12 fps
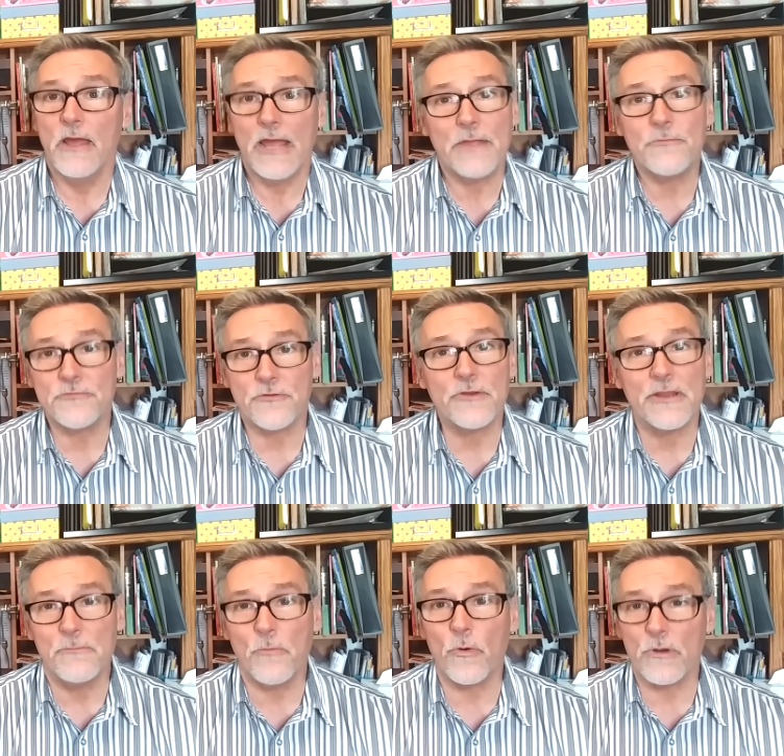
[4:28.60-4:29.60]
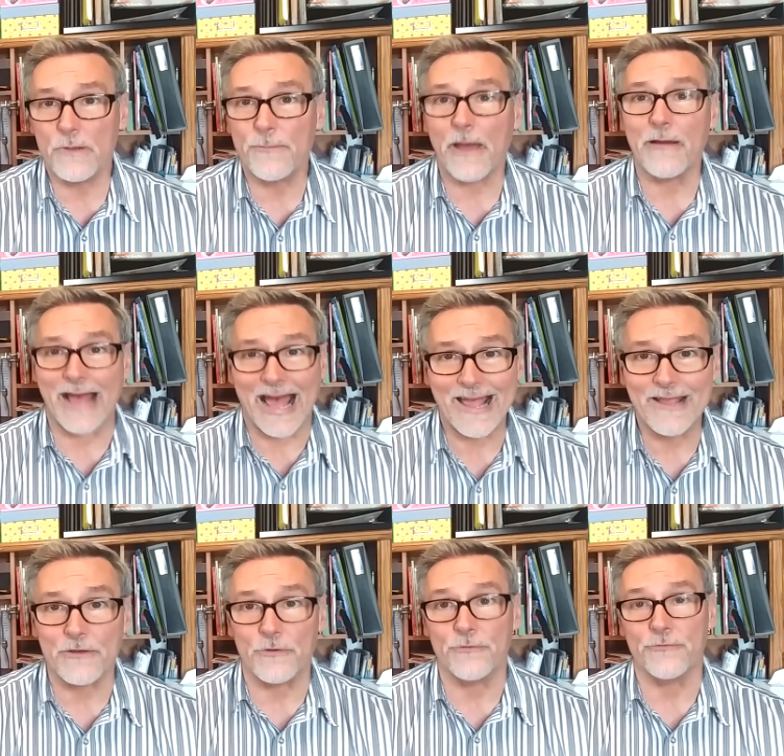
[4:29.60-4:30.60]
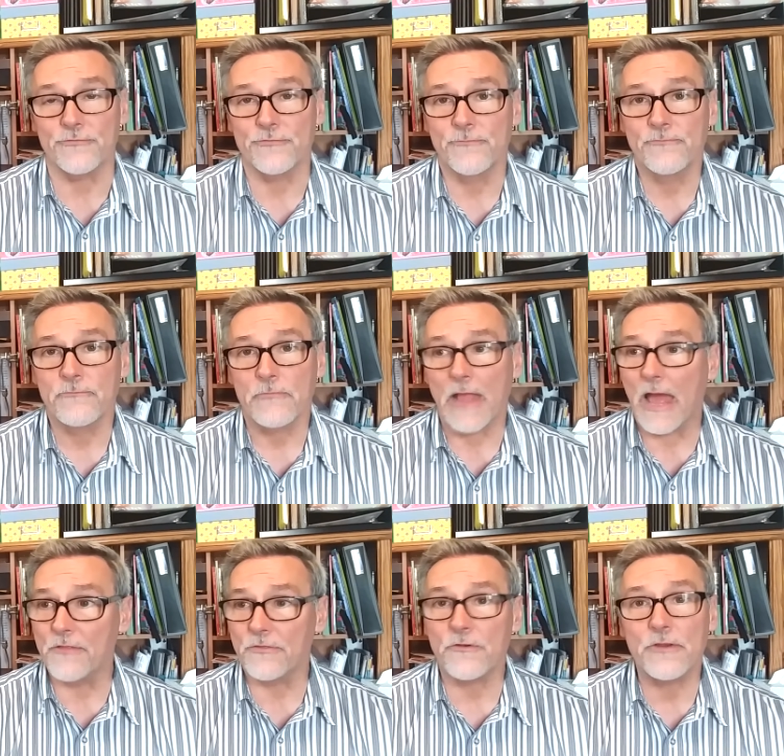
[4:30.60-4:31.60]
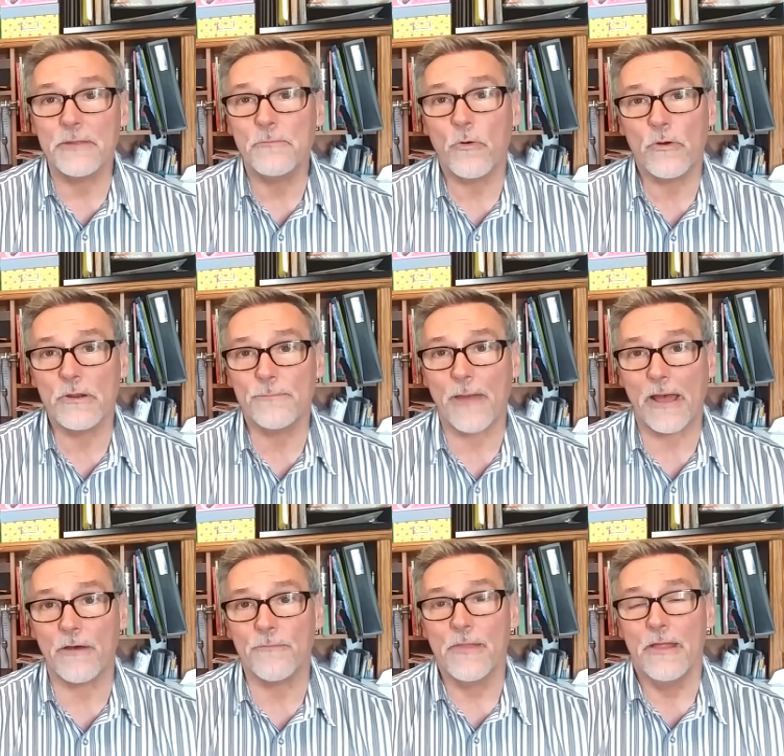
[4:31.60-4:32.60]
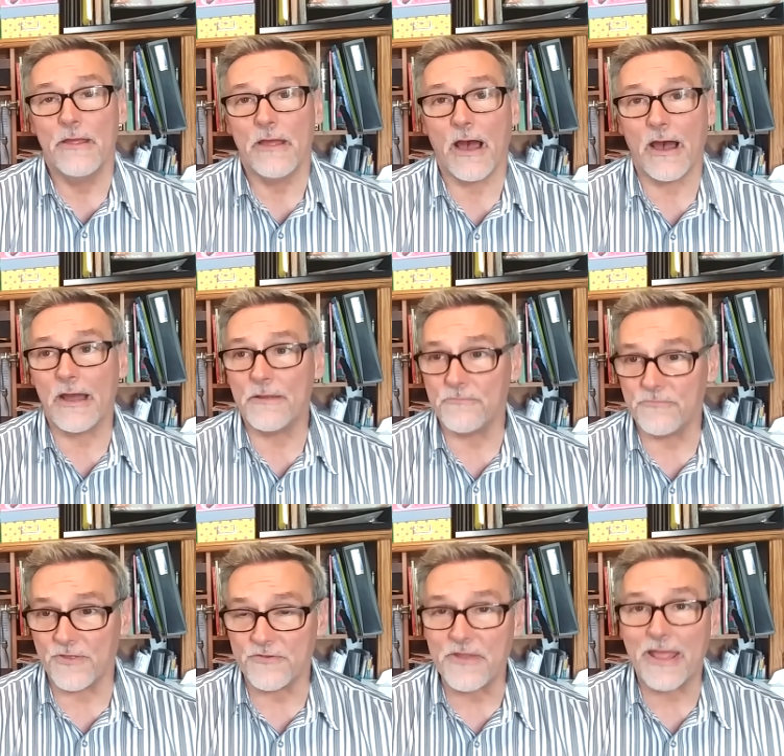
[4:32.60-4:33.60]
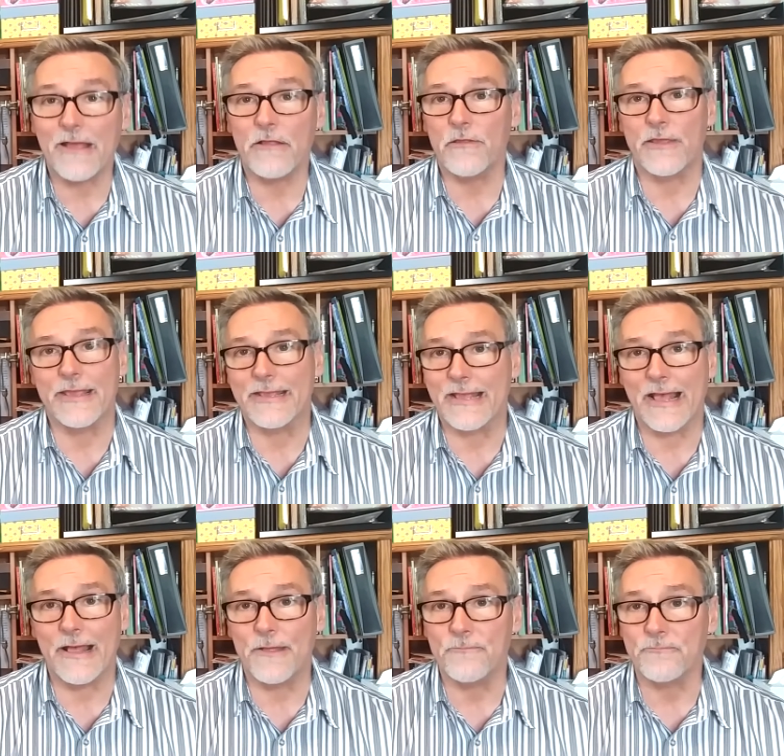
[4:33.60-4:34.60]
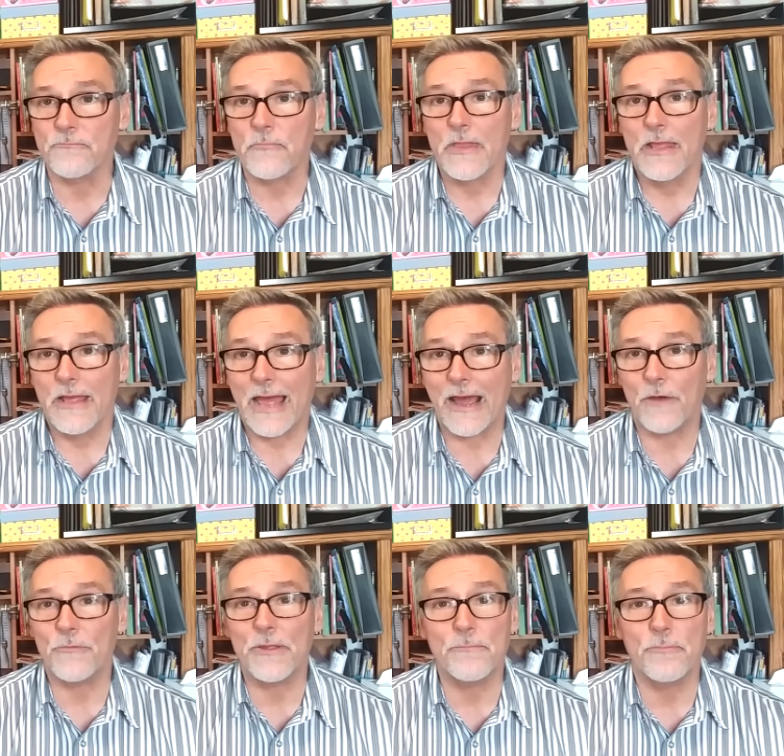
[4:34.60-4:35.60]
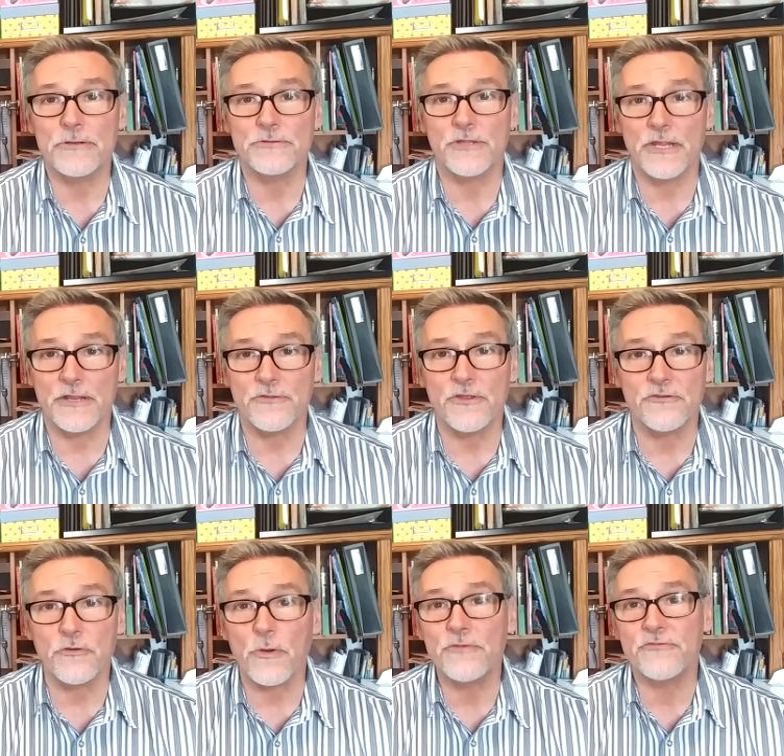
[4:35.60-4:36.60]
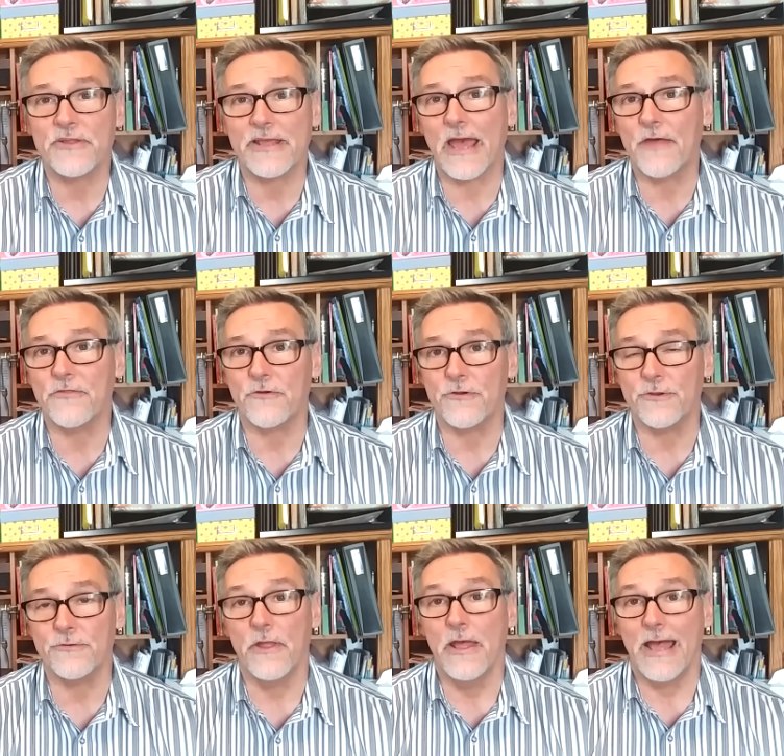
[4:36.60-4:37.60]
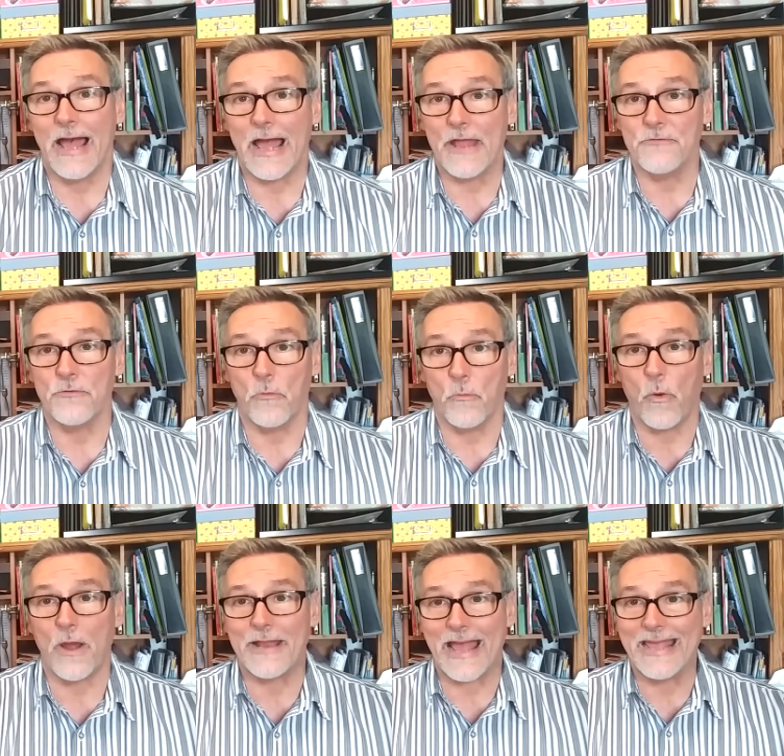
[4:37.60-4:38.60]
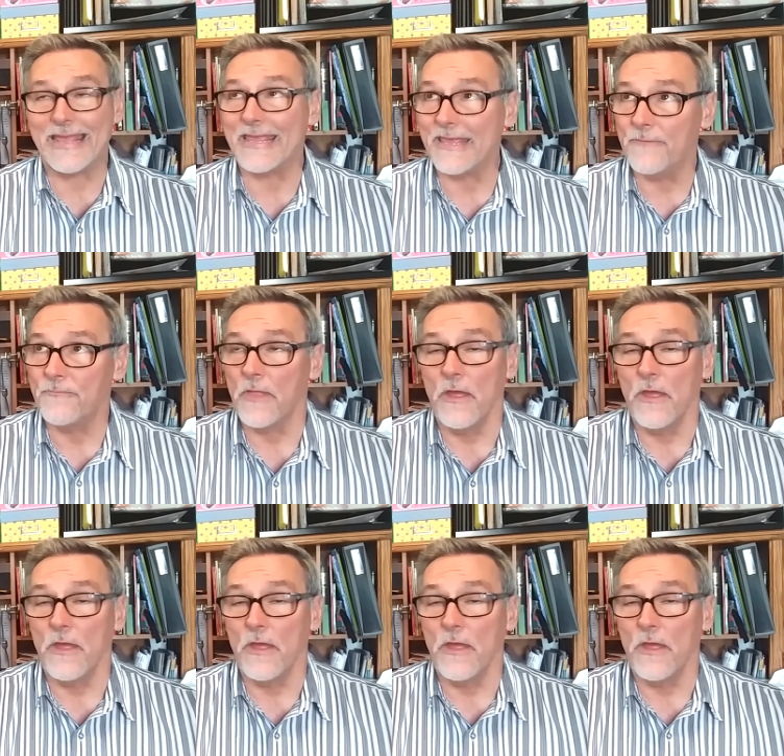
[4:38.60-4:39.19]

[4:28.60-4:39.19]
He was learning more about angles and learning more about uh, the nailing and how we put the, the joints together and, and what a